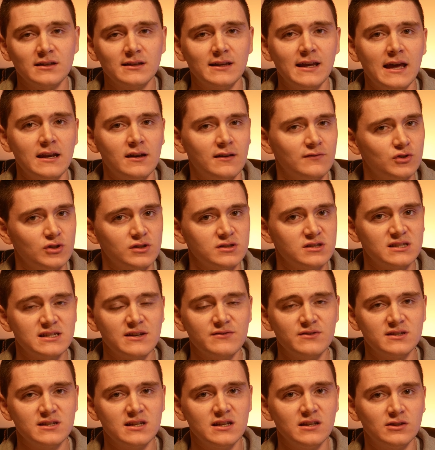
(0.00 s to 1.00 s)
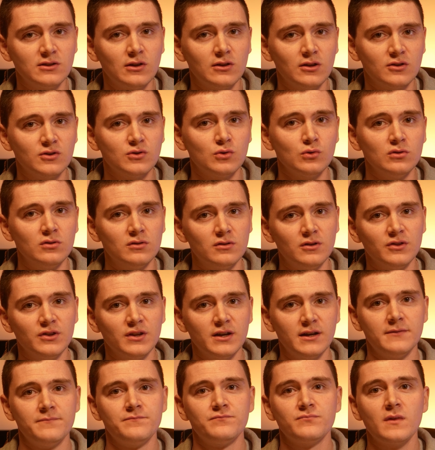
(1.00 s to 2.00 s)
again I've got a $17 cooler on
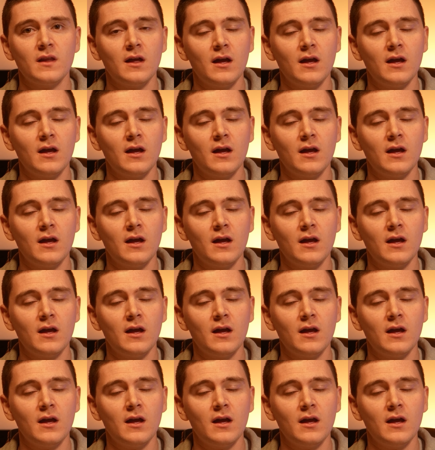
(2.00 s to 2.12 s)
there.